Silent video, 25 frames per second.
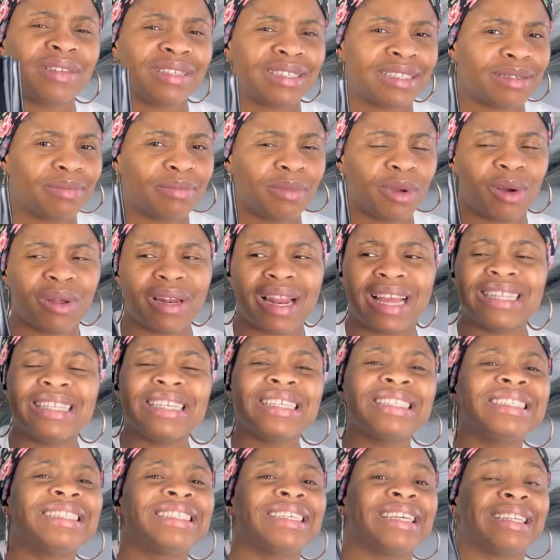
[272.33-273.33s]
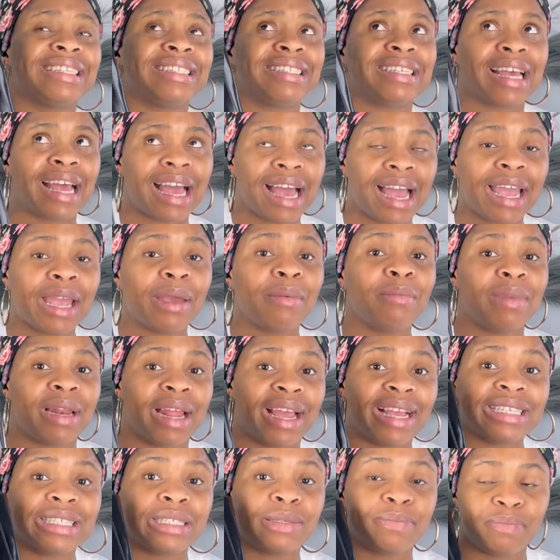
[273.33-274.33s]
the smell. Like, this is a
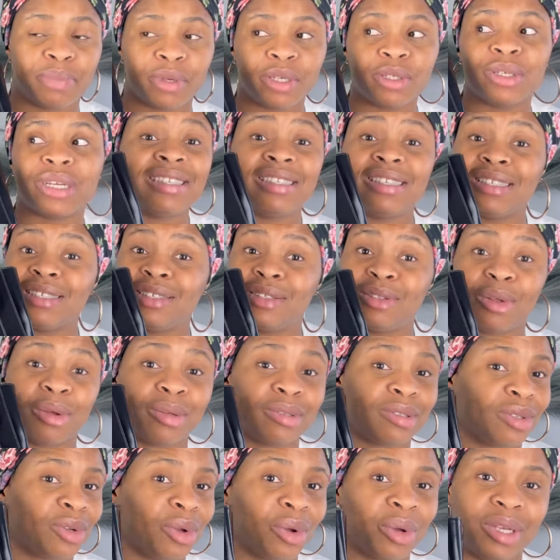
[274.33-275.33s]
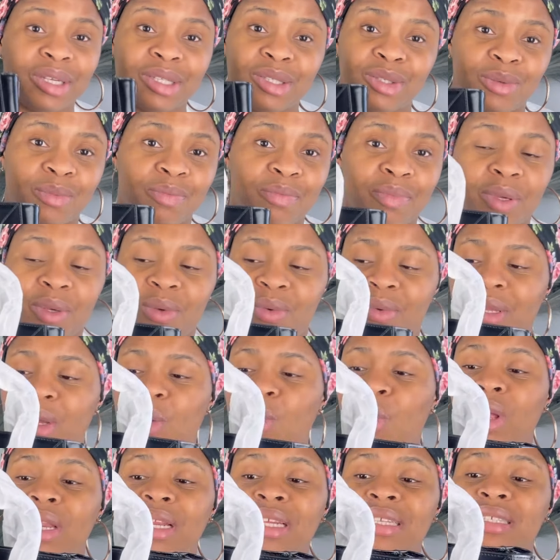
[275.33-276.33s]
timeless piece. This is not going to peel. The
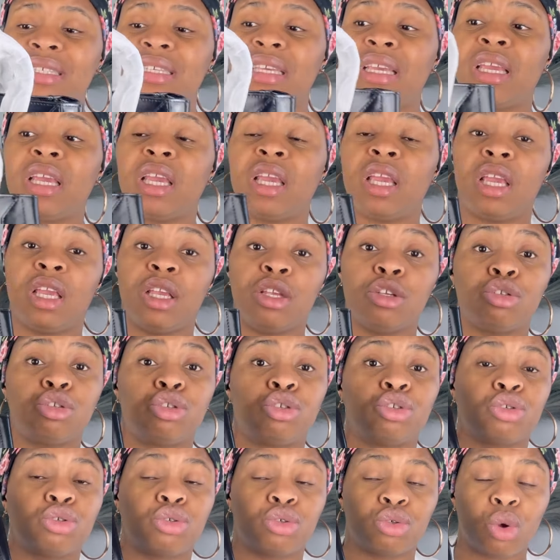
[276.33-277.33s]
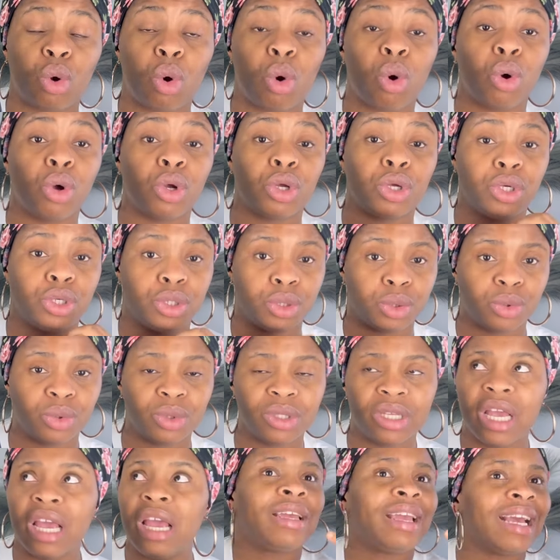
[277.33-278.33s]
quality is so
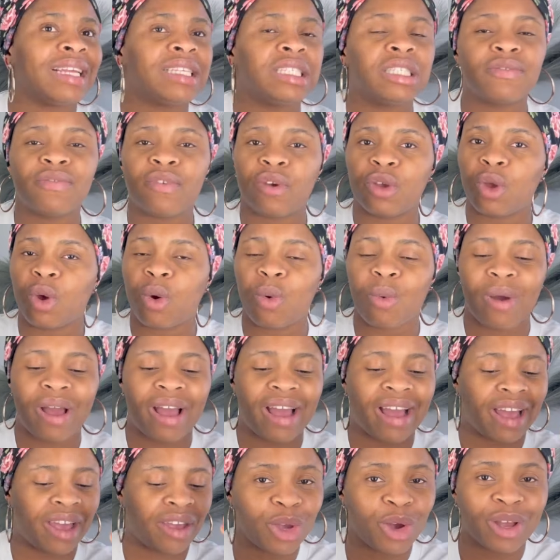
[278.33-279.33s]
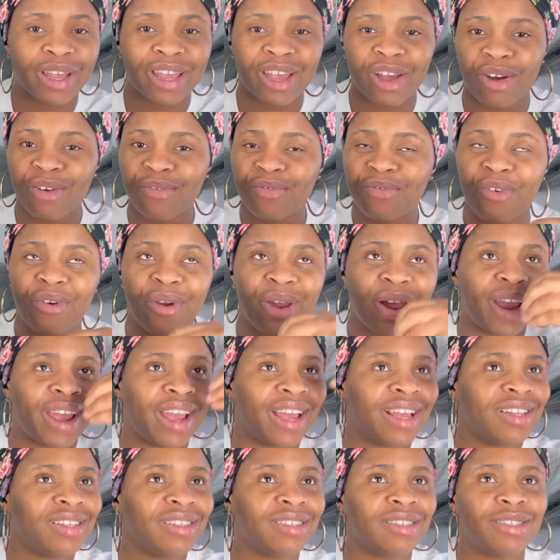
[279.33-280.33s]
good. Get it for your wife, your
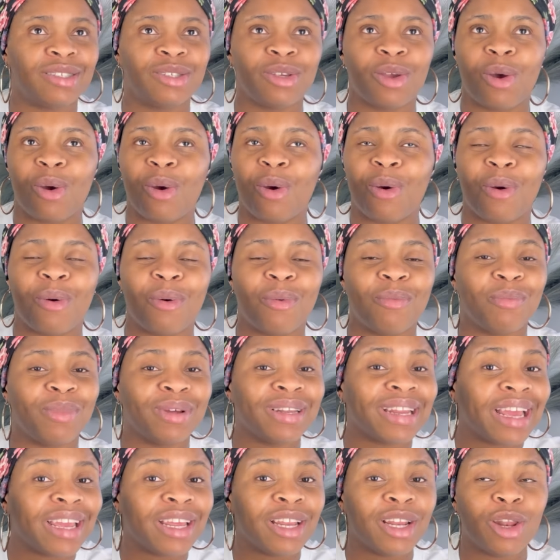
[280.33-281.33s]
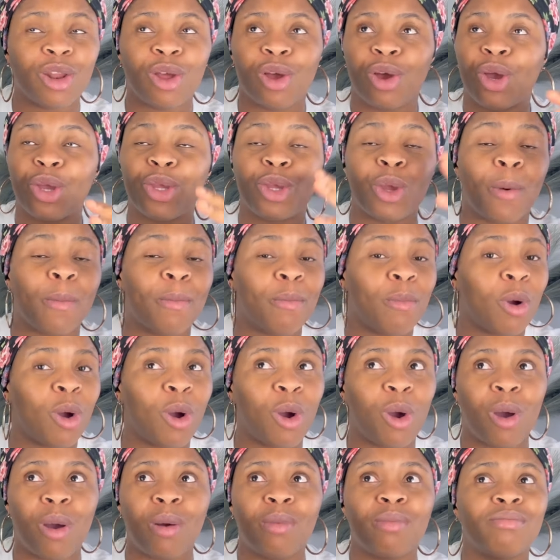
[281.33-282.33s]
girlfriends, your mother-in-law, your
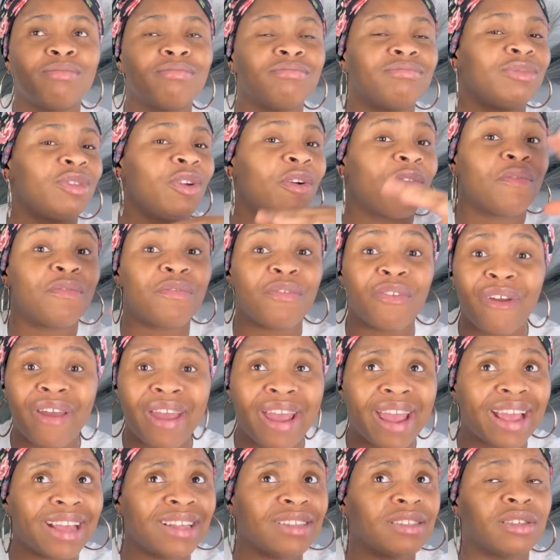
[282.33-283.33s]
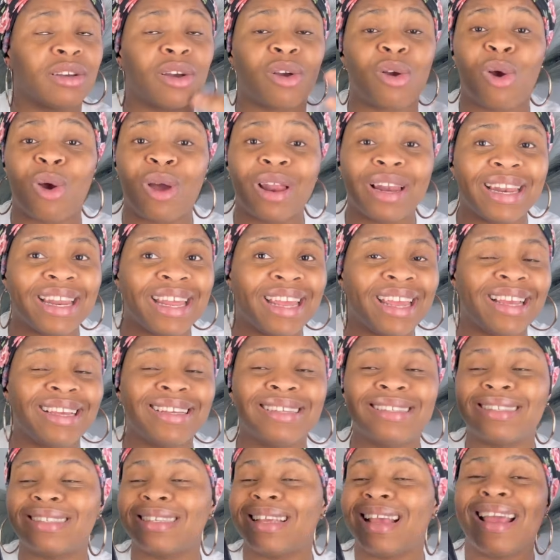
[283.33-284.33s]
mom, your friends, your
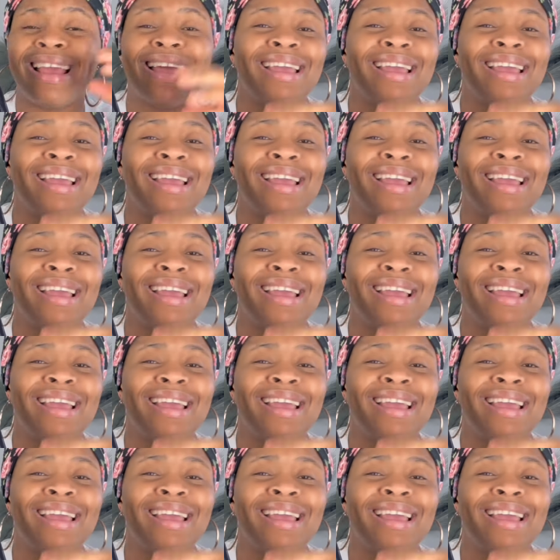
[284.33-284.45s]
colleagues.